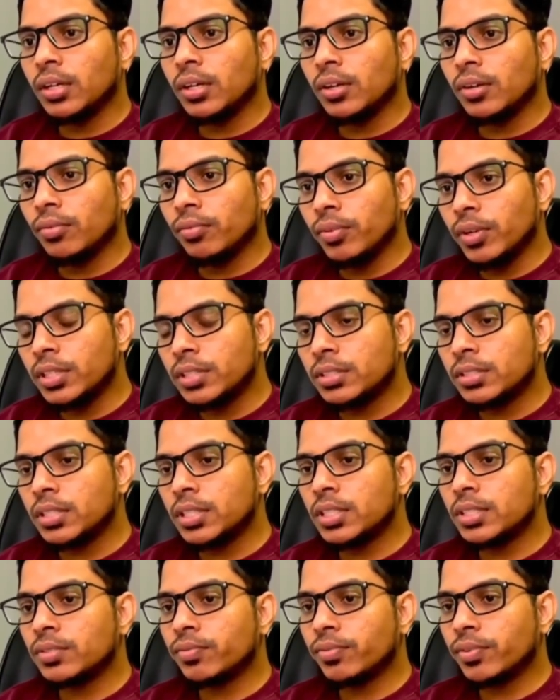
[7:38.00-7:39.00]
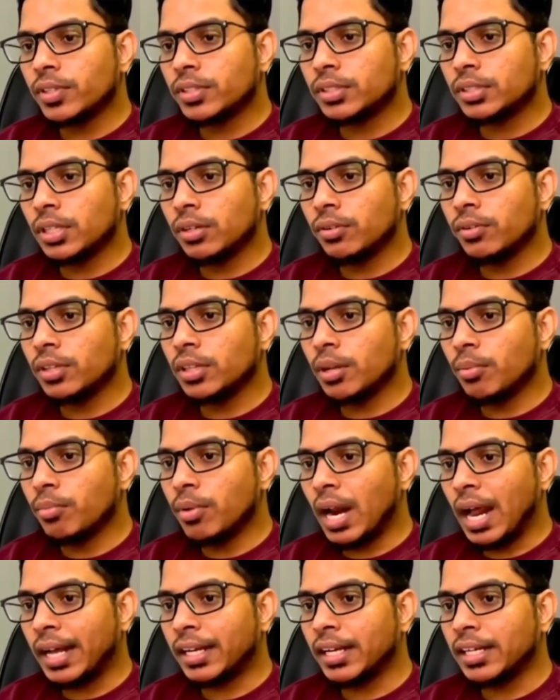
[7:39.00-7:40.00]
which is fixed with the
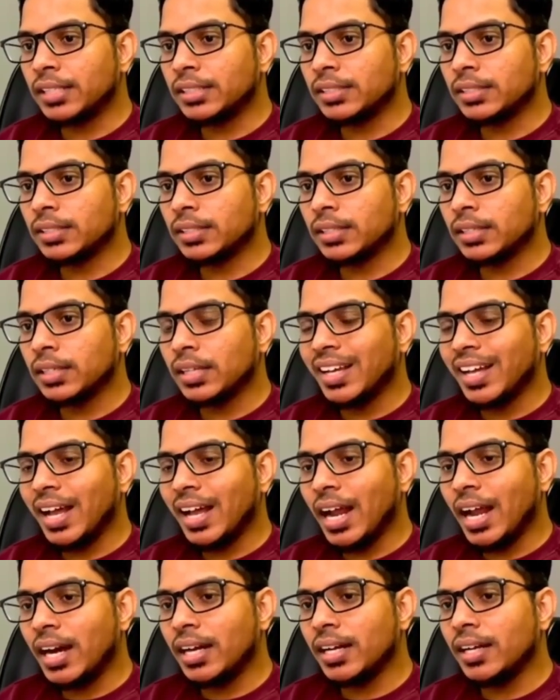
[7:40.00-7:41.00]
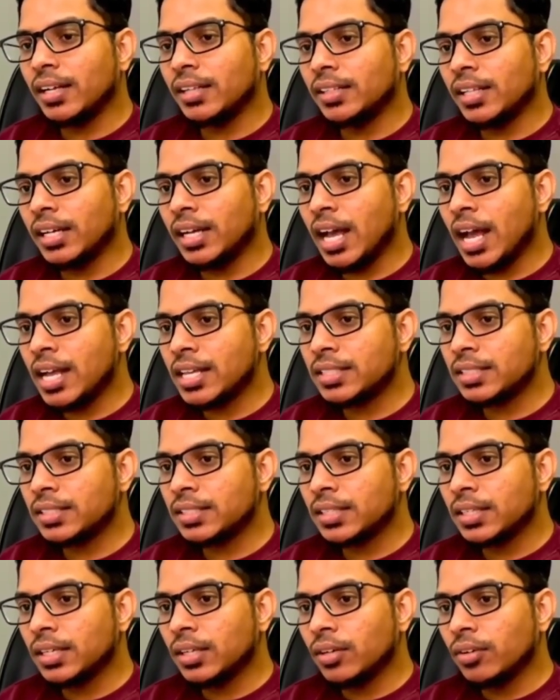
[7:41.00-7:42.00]
brackets, and the gas
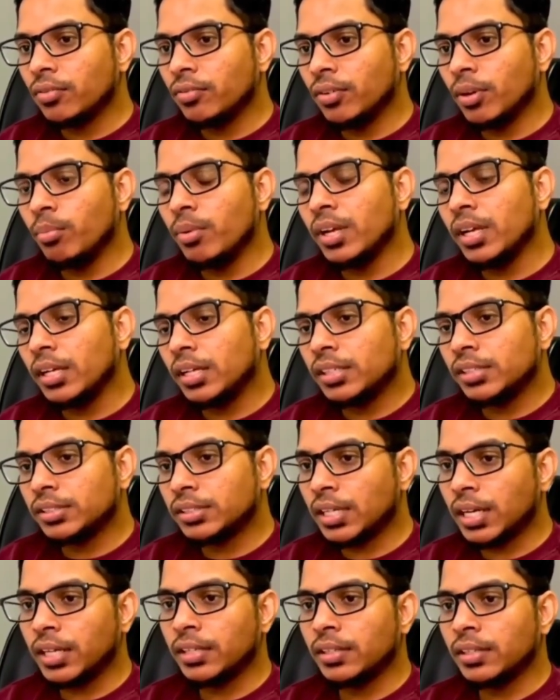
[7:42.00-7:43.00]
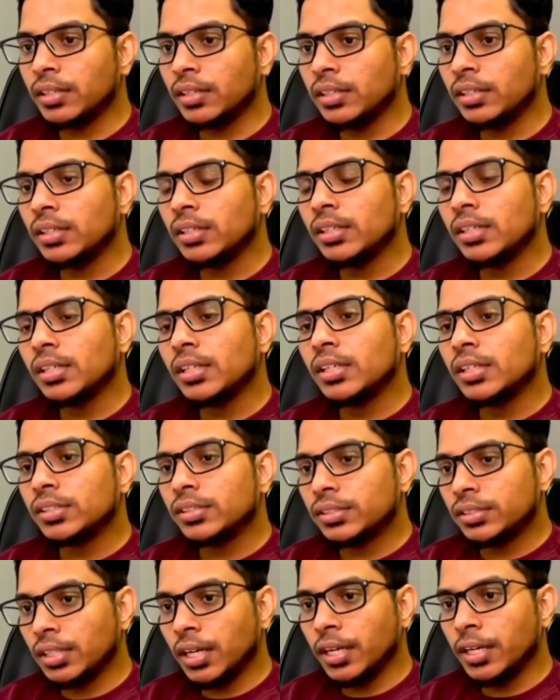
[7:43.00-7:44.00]
will be inside the
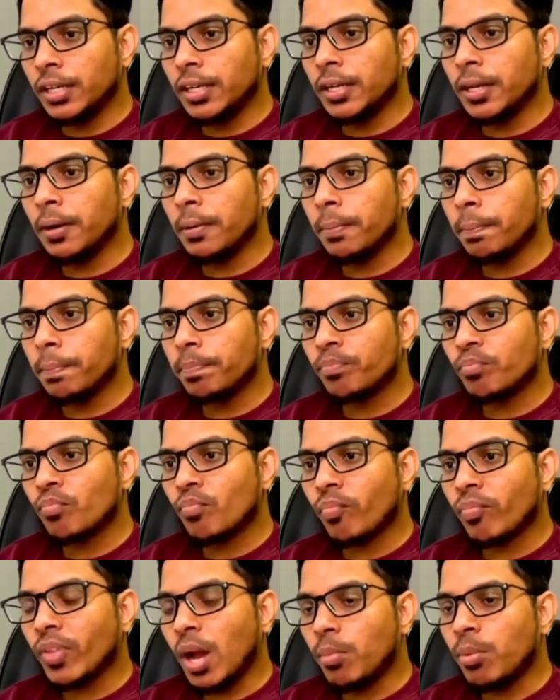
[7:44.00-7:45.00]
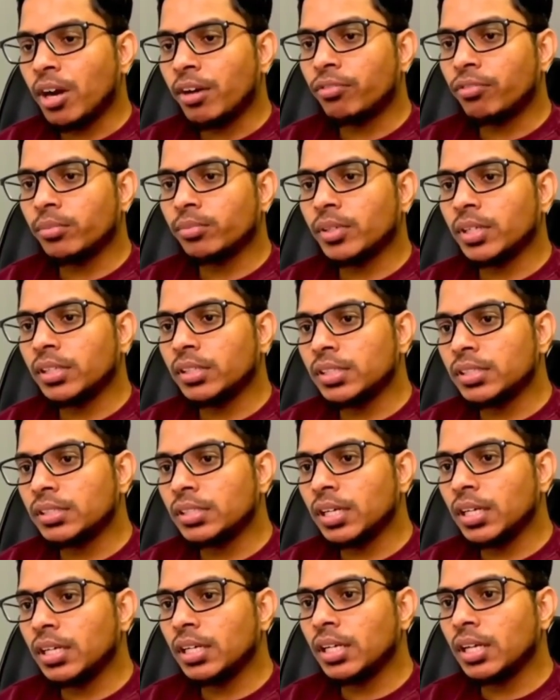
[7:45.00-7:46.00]
cylinder. Apart from that, this
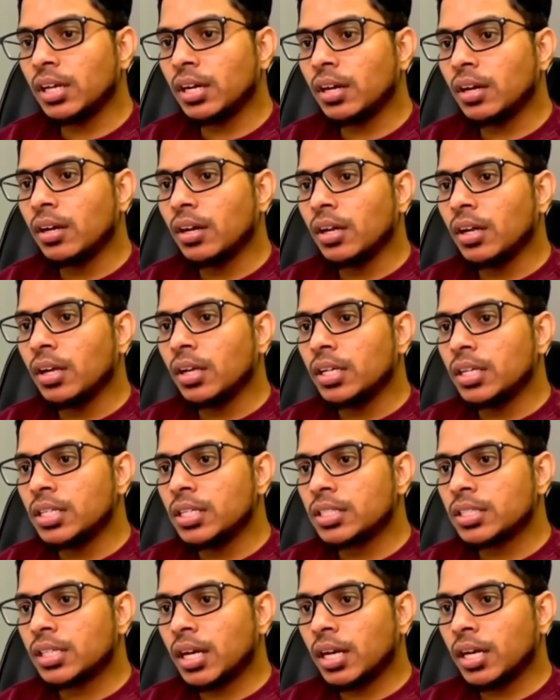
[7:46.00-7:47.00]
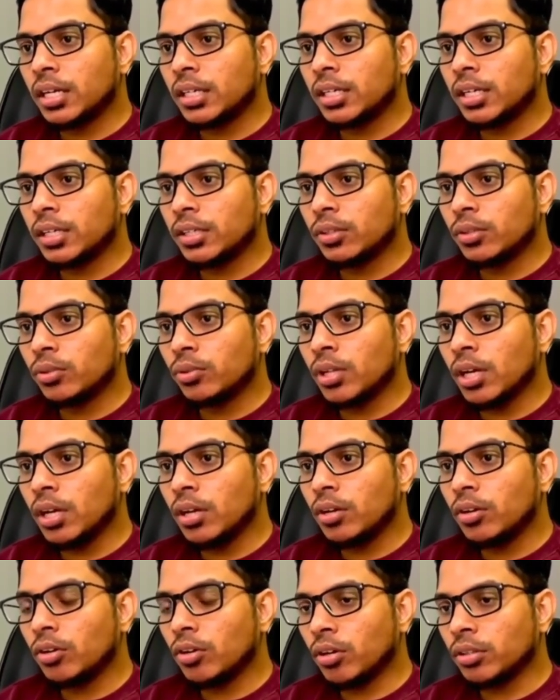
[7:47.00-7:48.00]
cylinder is connected to the
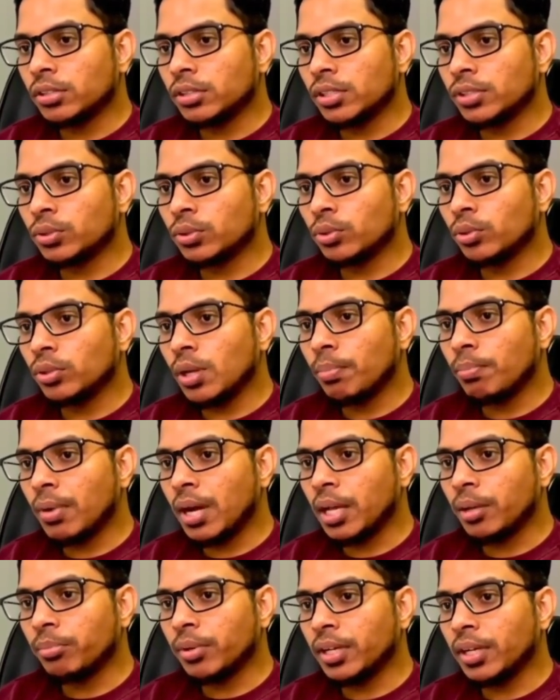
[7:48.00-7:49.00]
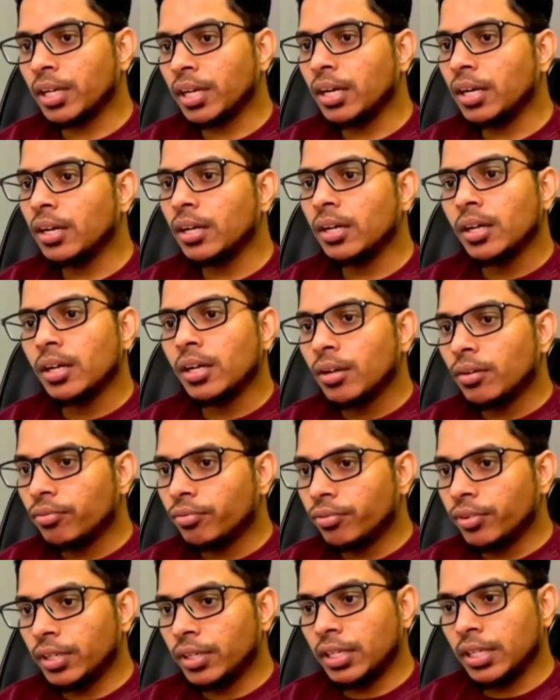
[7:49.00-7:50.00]
nozzles through the piping and
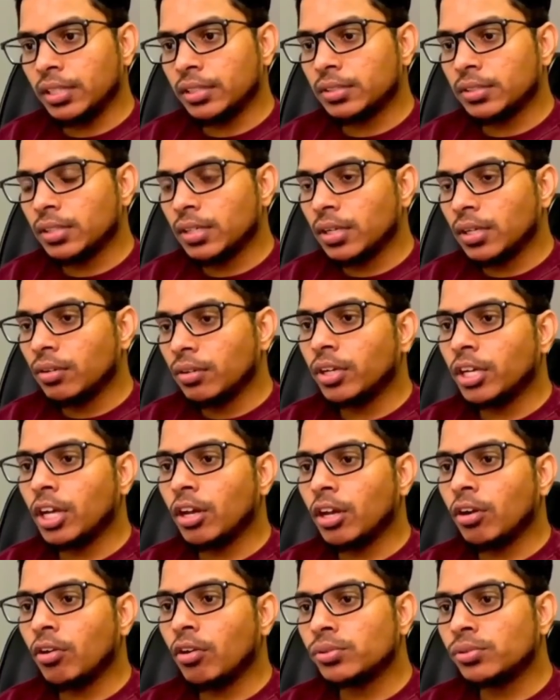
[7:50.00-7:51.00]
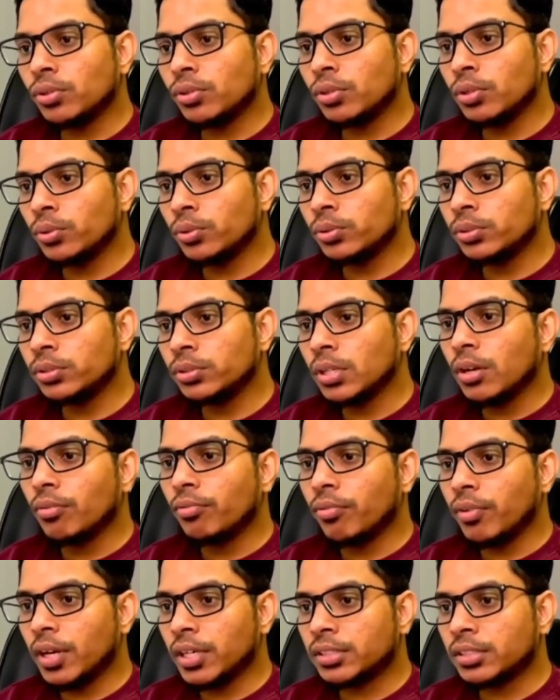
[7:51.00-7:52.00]
fittings. We can also use
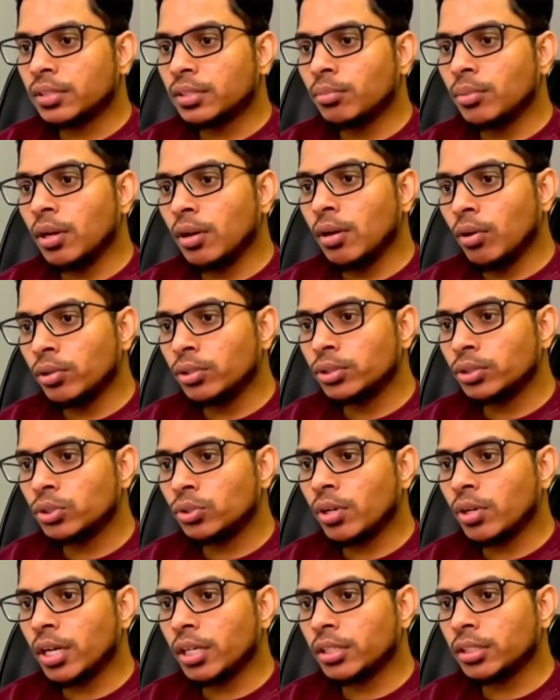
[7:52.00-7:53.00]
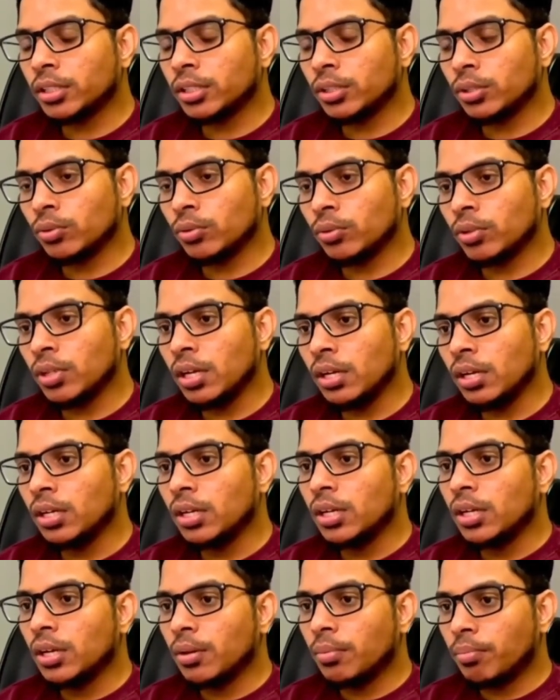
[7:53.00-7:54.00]
flexible hose to connect it to the
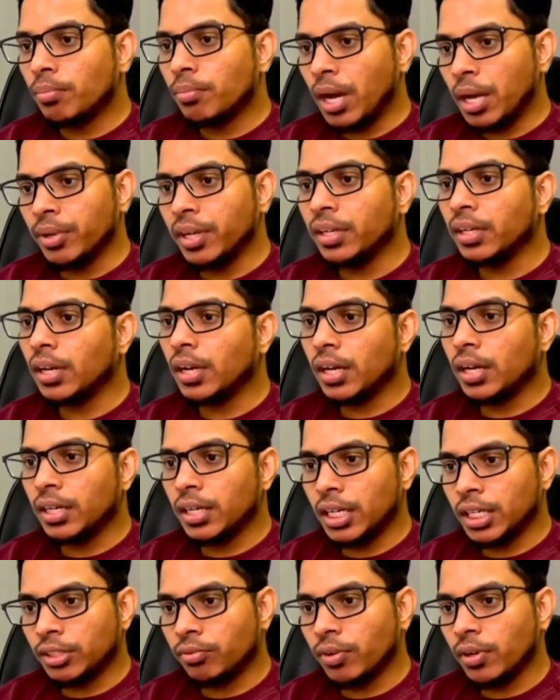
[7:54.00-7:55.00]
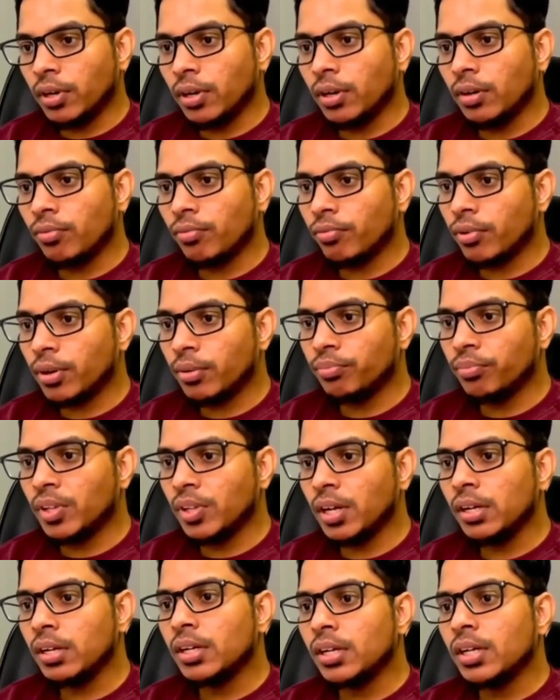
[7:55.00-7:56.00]
piping network from
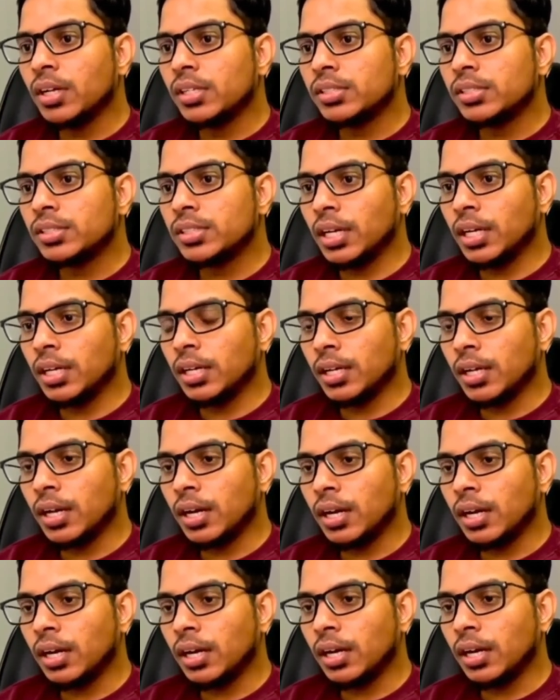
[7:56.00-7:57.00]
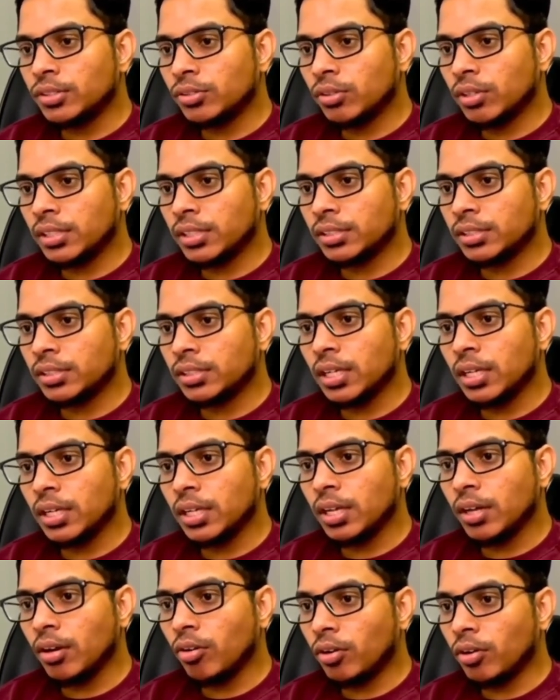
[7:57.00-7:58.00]
the cylinder, as you can see
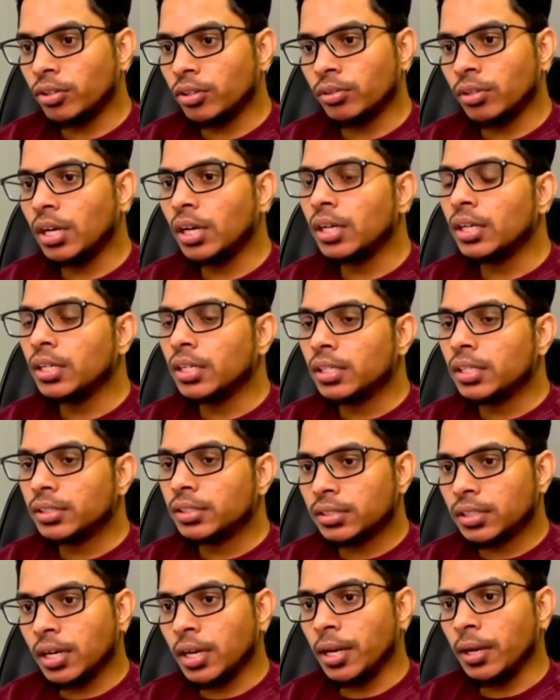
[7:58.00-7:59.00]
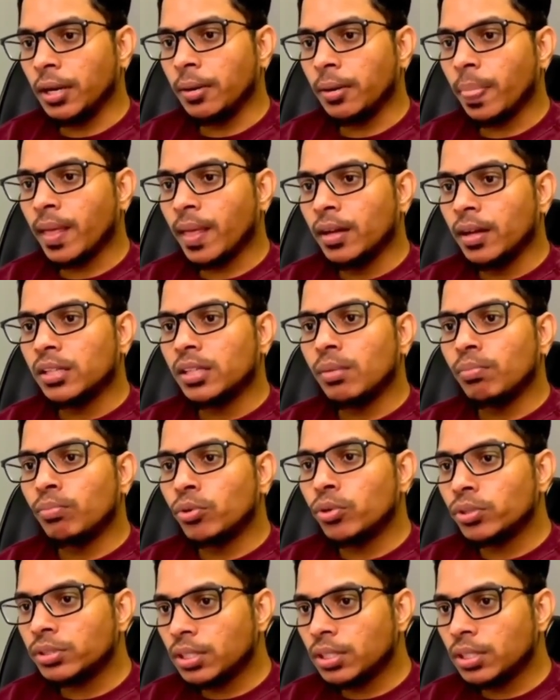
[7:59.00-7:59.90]
here on your screen. The most